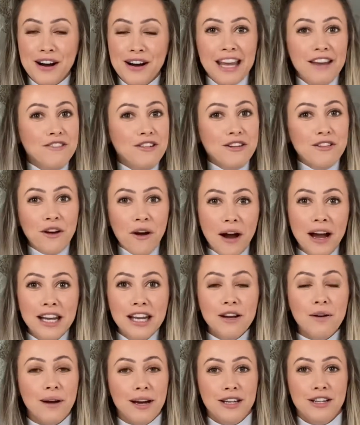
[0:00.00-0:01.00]
If you've got any
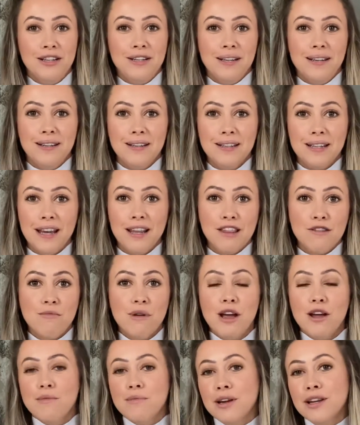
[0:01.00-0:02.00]
questions at the
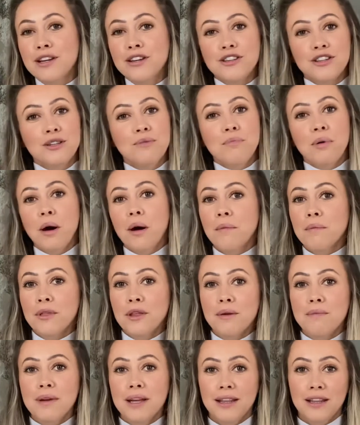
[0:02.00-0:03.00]
moment, just pop
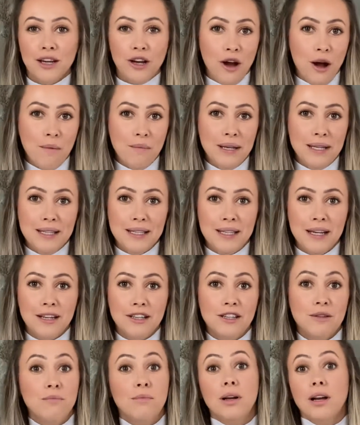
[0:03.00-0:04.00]
them in the comments
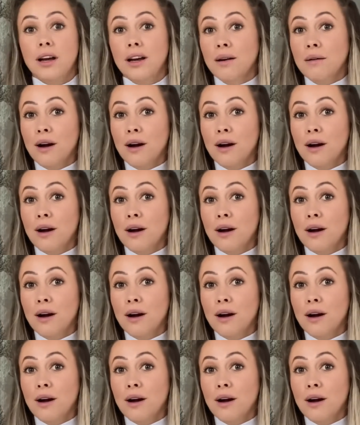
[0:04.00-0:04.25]
section below.